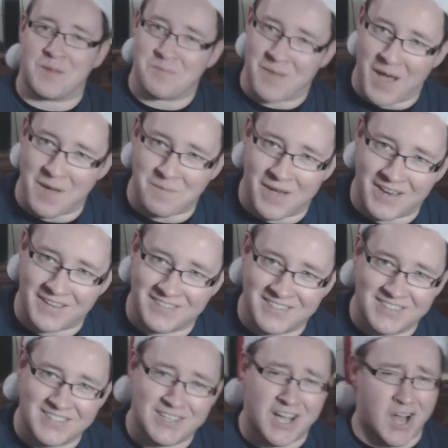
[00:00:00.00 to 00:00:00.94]
played Batman.
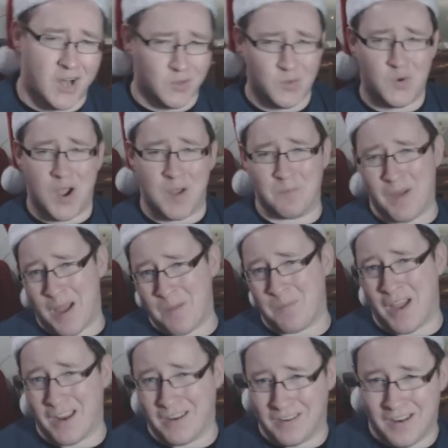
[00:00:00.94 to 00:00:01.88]
Hello, I'm
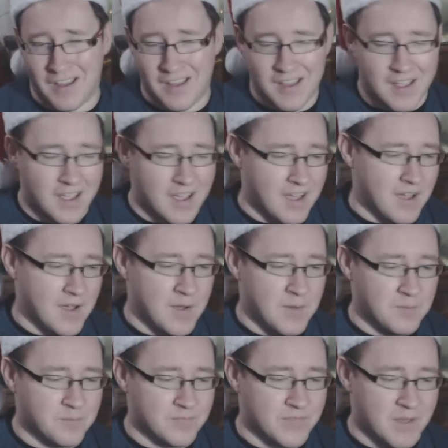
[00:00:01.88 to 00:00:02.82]
Batman.
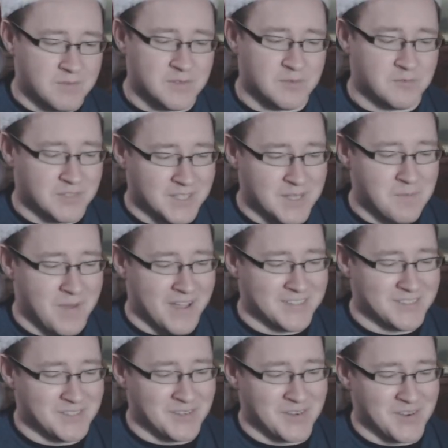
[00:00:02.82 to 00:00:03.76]
That was a really
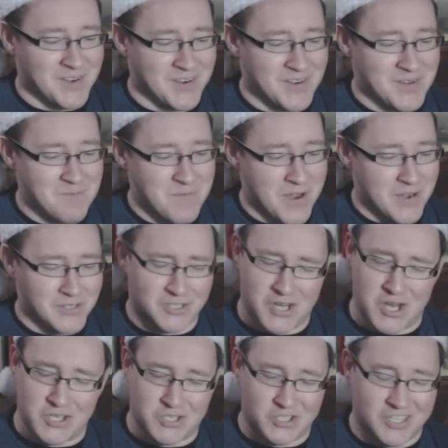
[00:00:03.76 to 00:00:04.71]
bad Sean Connery
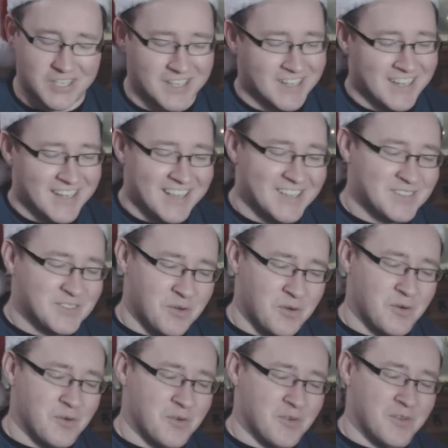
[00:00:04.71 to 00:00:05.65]
impersonation.
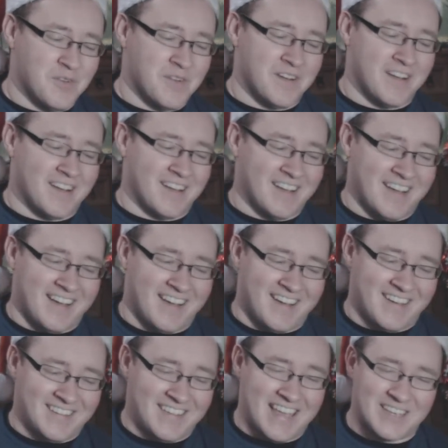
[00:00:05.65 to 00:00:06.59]
So,
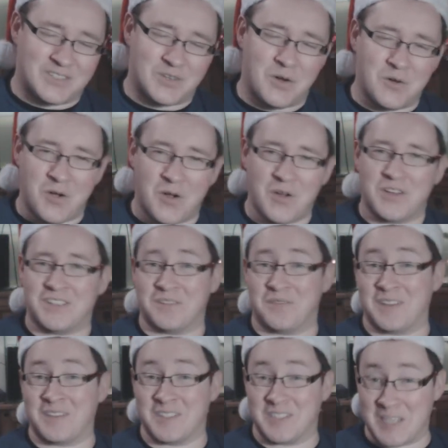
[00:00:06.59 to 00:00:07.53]
yeah, Sean Connery
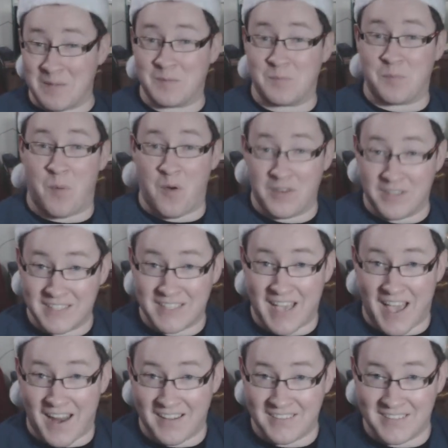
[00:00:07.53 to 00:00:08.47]
defined the James Bond
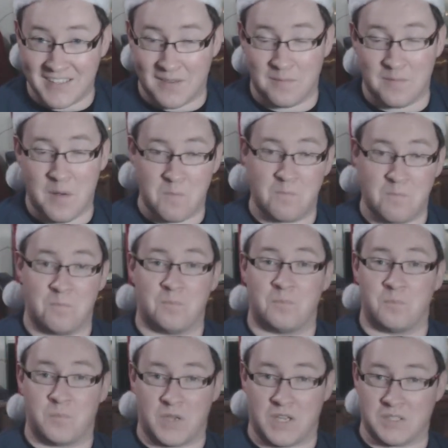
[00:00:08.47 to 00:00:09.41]
character,
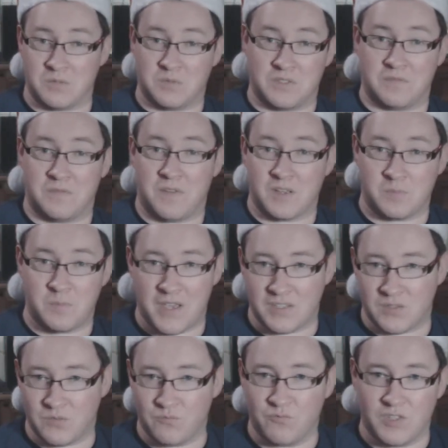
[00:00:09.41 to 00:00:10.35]
because he was the first
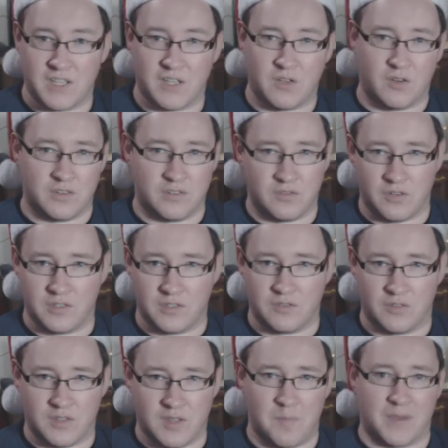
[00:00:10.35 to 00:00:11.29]
person really
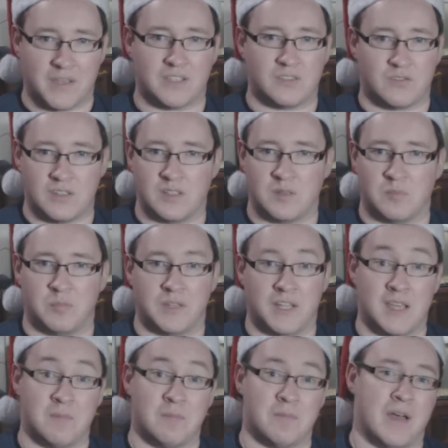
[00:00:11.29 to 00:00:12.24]
on the big screen to
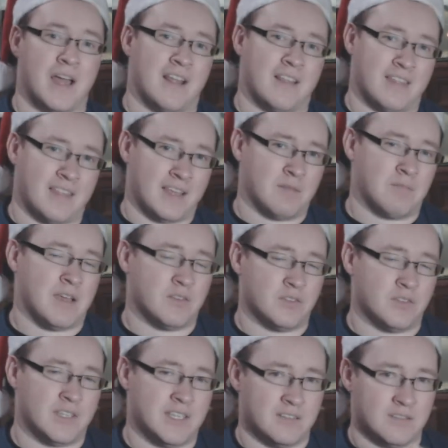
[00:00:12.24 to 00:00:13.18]
play him, and I think
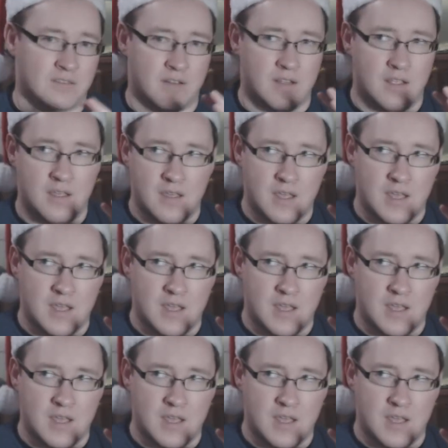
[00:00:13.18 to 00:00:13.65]
Michael Keaton